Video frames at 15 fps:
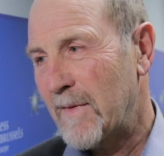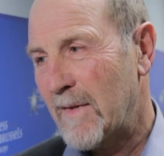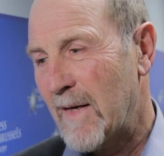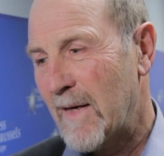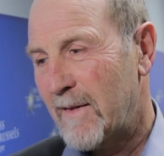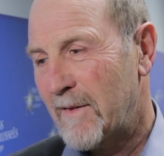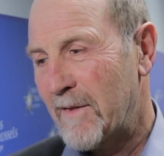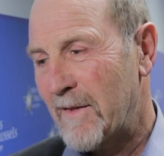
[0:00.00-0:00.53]

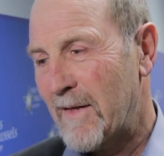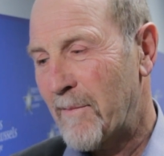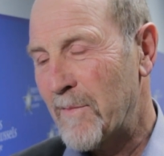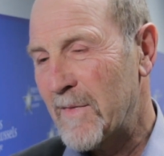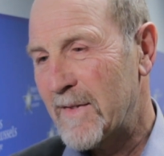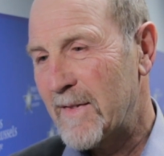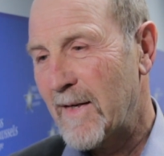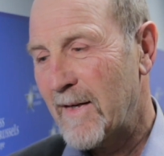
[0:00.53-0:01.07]
let
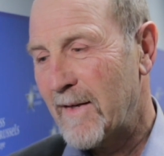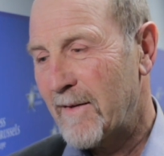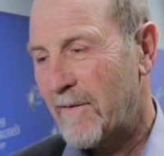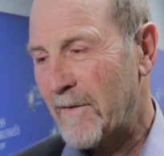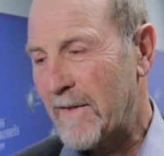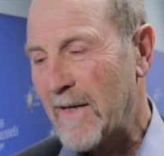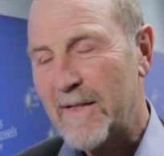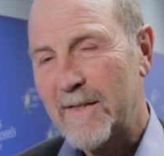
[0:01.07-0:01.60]
me say,
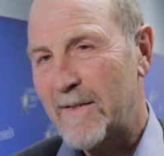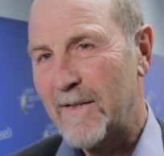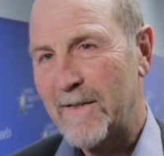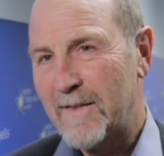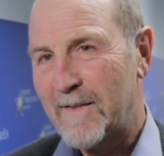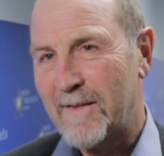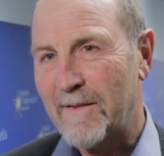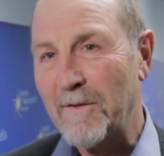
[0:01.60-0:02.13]
dust
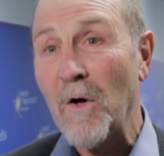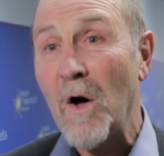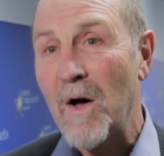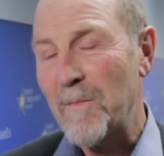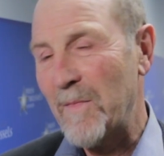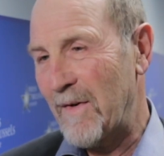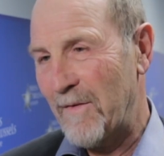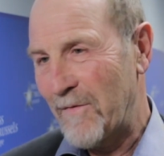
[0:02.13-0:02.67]
is
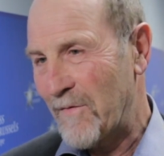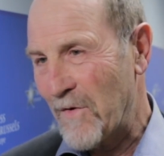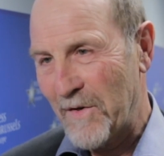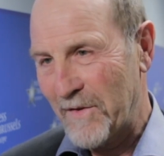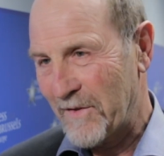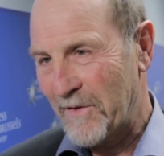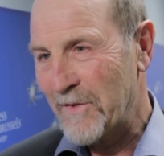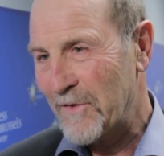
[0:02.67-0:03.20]
normal
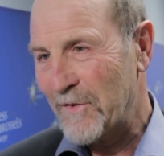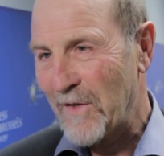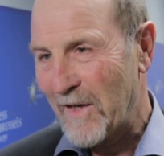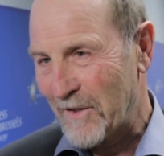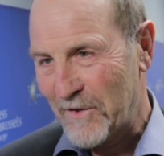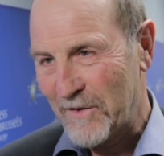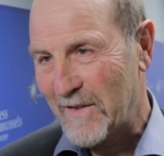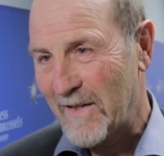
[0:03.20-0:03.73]
for the
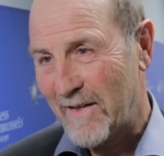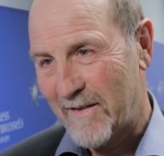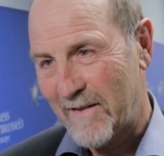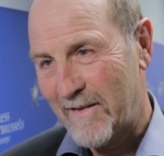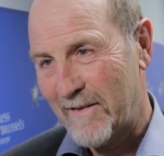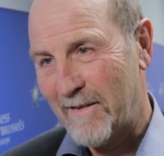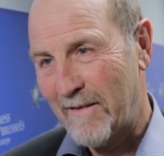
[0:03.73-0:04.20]
construction site.